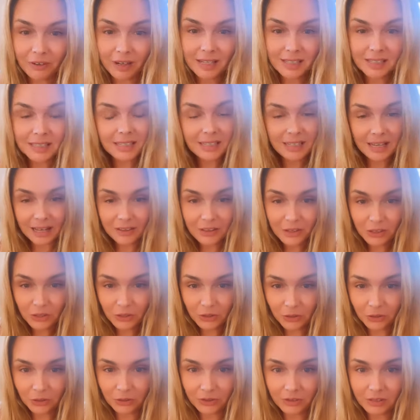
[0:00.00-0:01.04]
And now that you
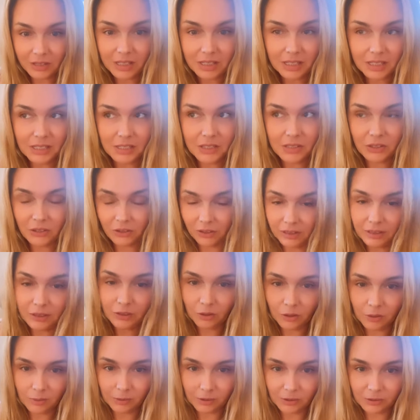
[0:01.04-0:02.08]
know that it's totally
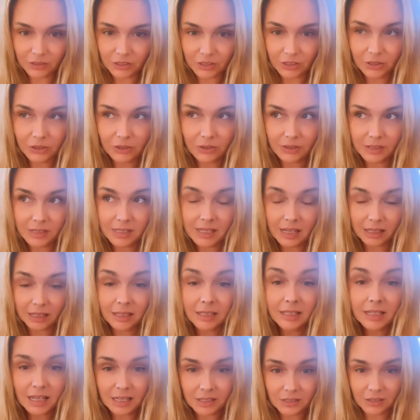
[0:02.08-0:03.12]
normal to
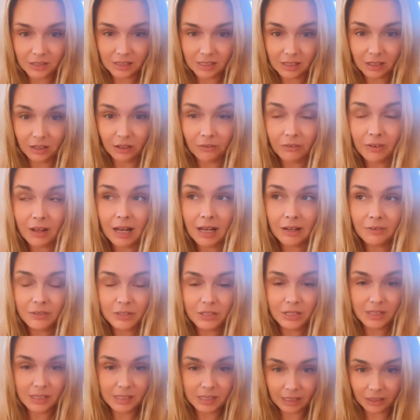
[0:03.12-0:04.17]
second guess yourself
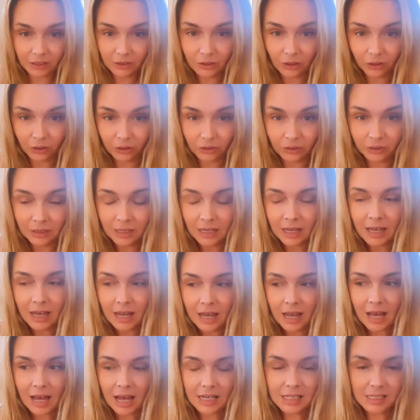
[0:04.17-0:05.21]
after you set a goal
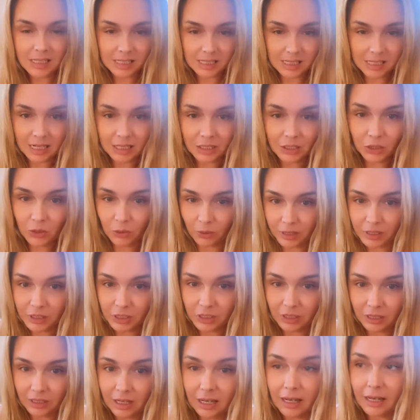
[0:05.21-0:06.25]
and to start to
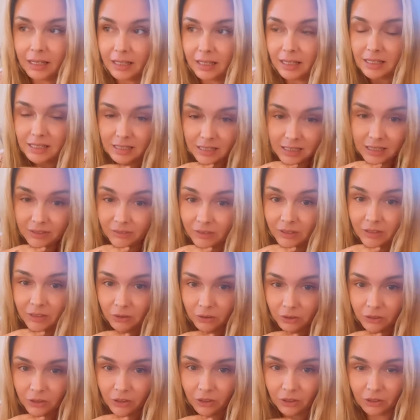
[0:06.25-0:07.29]
question, like, is it even a
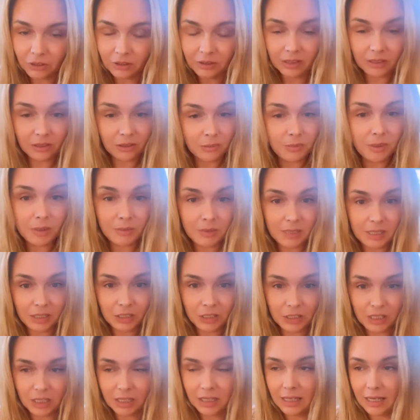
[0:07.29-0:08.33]
good goal? It could be
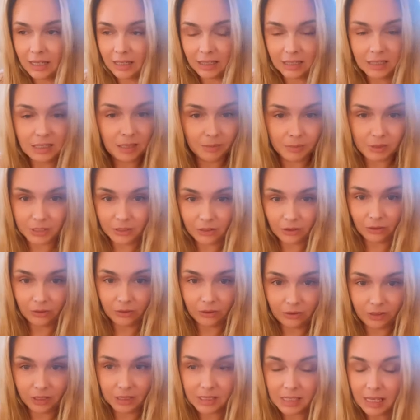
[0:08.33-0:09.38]
potentially like the dumbest
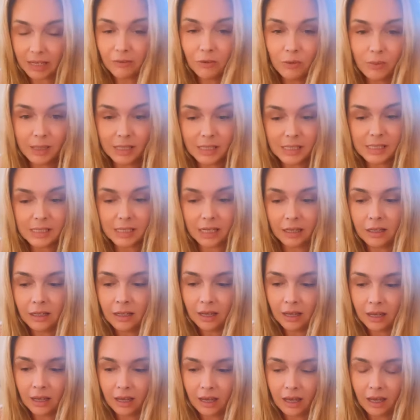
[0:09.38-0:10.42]
goal that's ever been set.
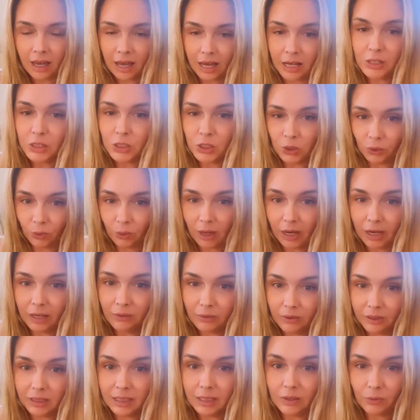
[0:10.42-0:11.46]
And do I
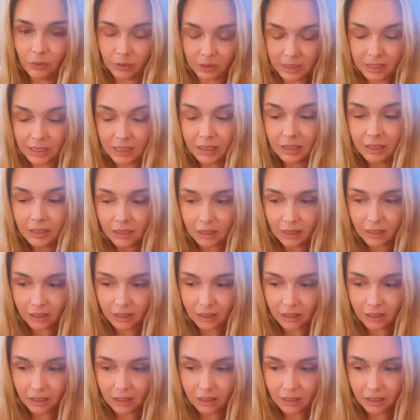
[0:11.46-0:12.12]
really want it?